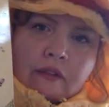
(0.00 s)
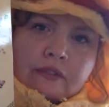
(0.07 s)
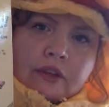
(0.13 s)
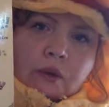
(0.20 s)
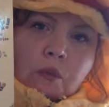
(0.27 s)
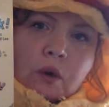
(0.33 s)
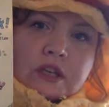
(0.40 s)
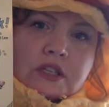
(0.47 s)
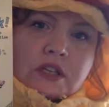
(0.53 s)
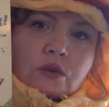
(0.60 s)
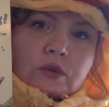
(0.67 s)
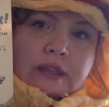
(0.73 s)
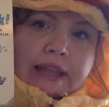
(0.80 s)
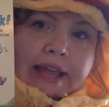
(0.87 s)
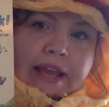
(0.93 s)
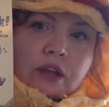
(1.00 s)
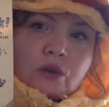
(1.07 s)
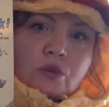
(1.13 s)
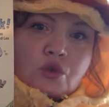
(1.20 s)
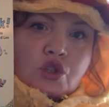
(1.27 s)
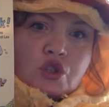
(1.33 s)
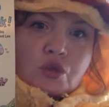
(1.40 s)
There was an old lady
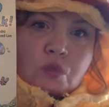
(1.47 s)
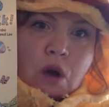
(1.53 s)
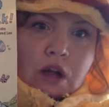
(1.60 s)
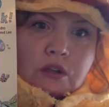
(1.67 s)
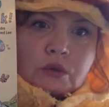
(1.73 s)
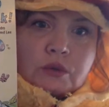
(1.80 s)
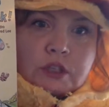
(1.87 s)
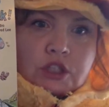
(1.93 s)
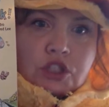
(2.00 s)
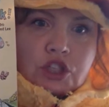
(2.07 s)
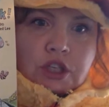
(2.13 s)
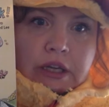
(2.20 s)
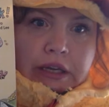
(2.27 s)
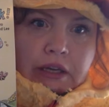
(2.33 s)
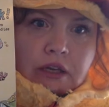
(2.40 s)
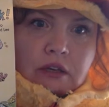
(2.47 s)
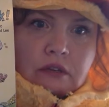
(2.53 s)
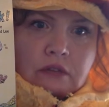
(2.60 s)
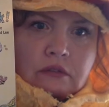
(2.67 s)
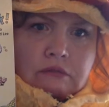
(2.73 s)
who swallowed a chick.